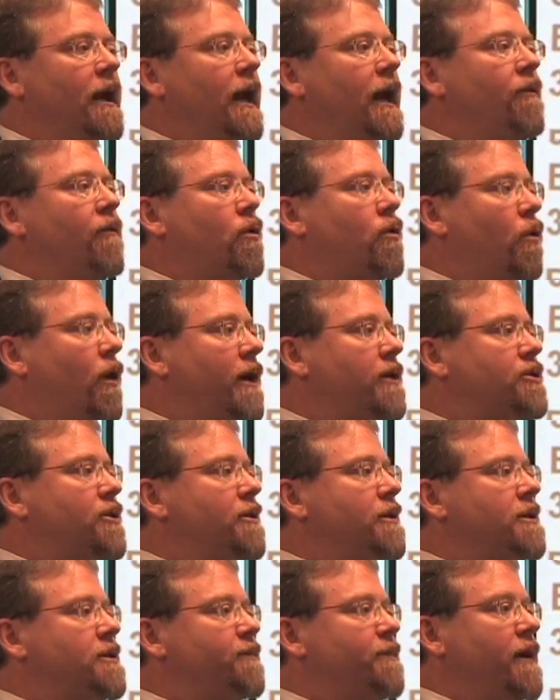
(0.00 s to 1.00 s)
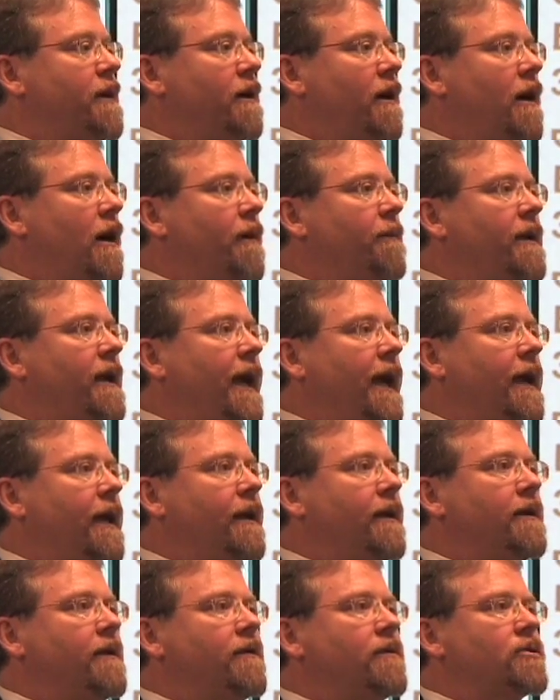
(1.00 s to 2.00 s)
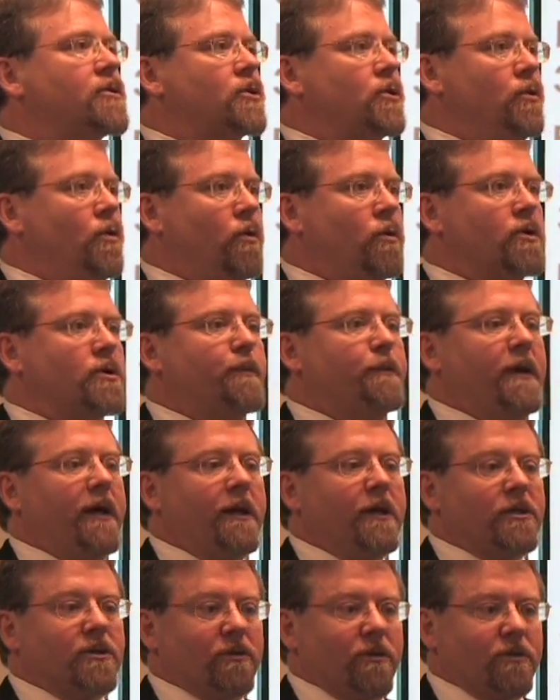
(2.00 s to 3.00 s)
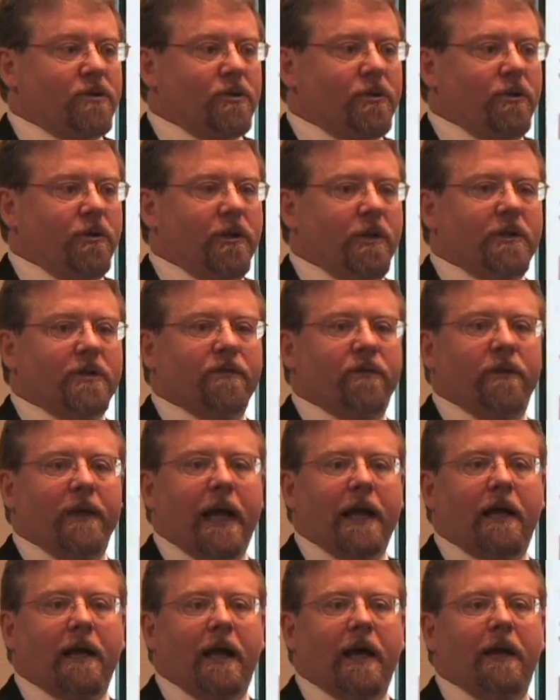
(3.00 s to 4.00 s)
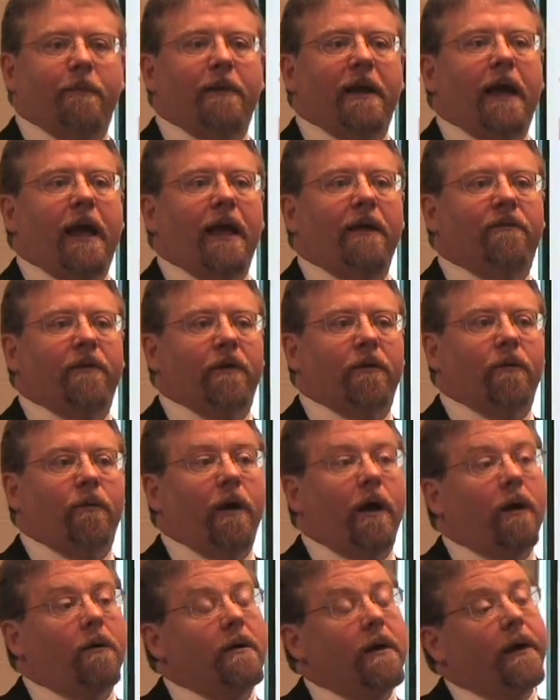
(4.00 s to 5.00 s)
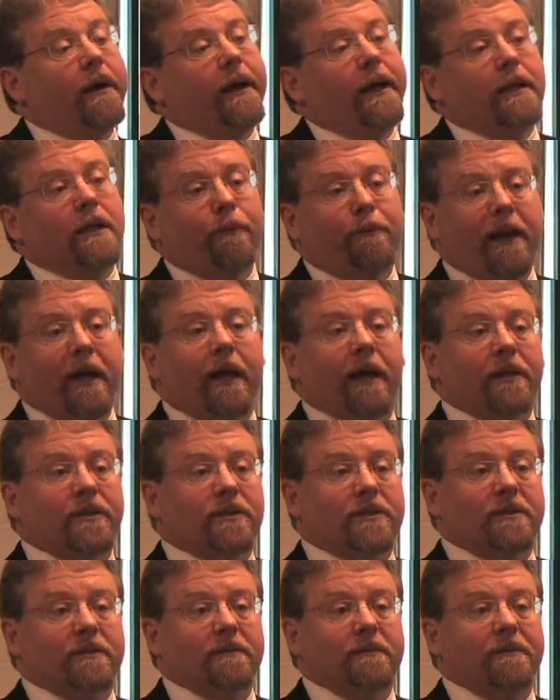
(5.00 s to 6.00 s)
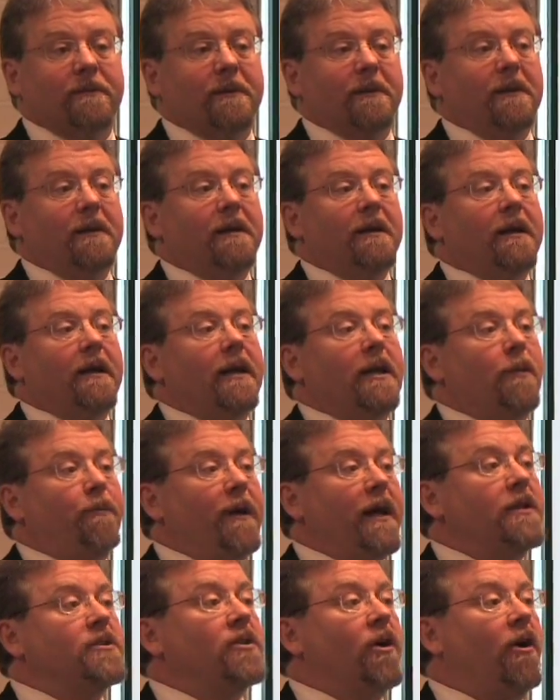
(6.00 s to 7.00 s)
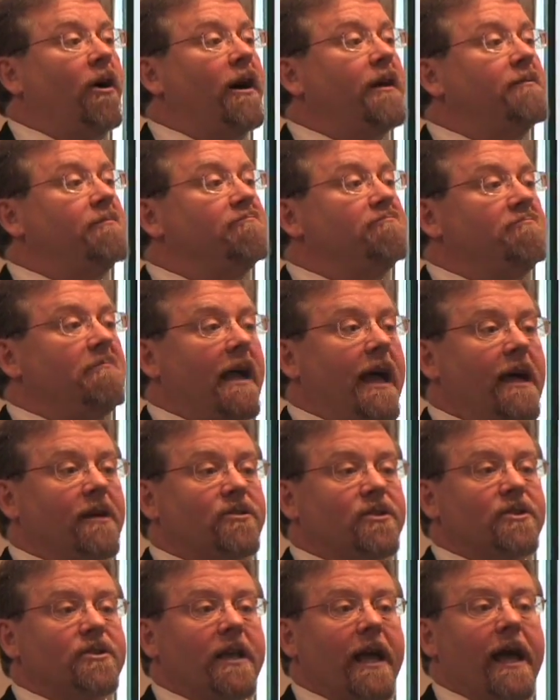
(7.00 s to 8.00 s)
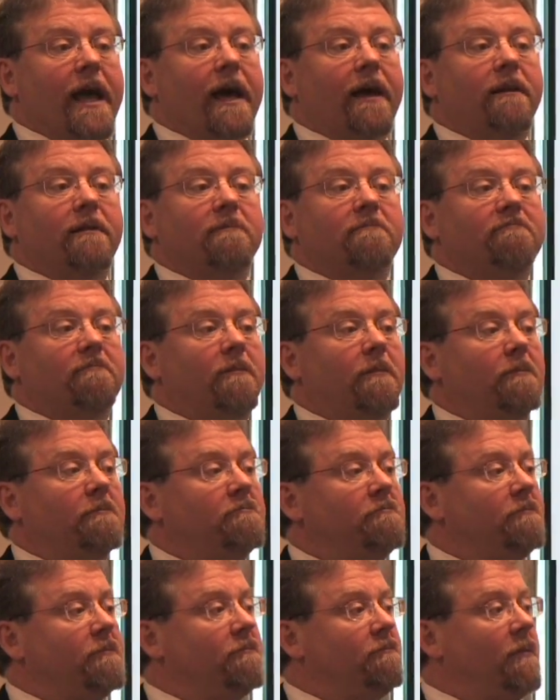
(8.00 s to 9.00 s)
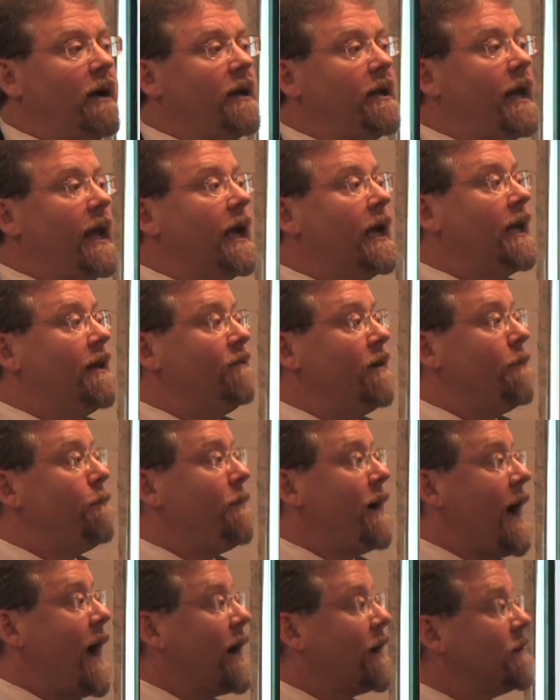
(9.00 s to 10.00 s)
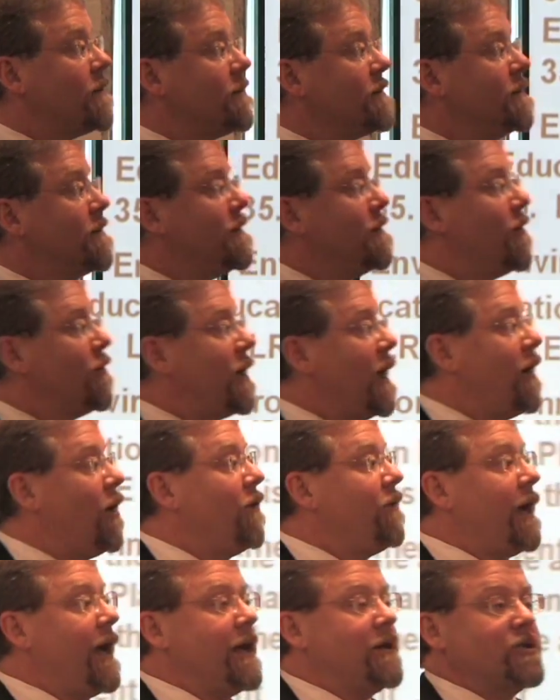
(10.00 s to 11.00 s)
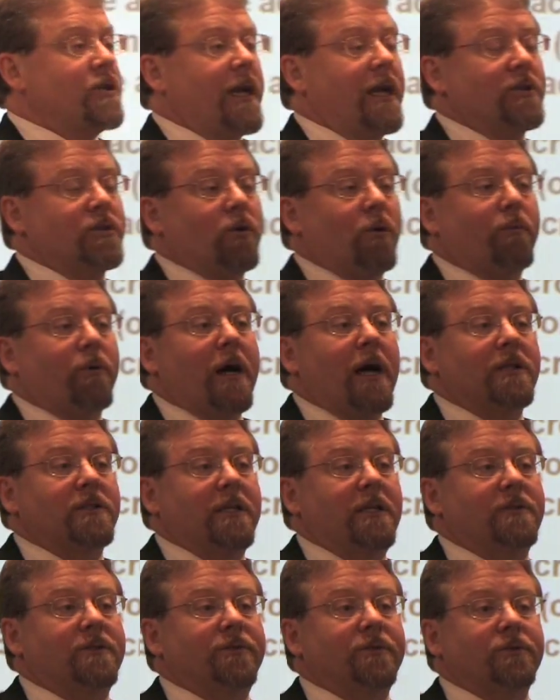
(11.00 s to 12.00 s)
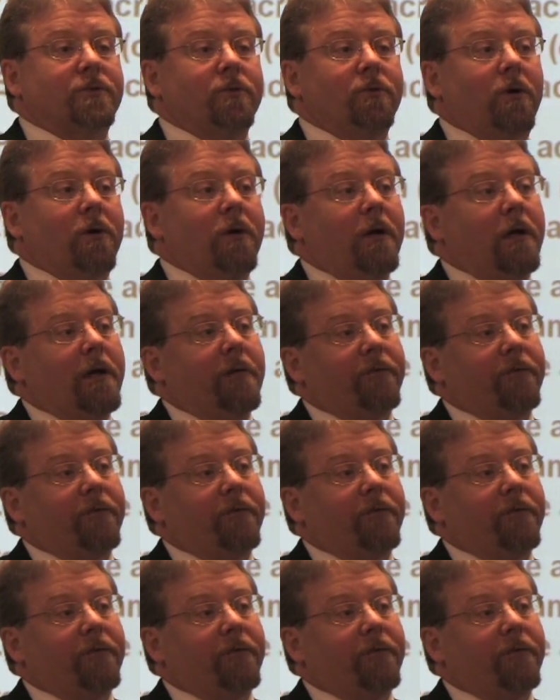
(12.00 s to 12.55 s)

And the question has become, can schools punish those students for that kind of behavior? Well, it depends. It depends on, has this had a negative impact, okay, on the educational process of the school?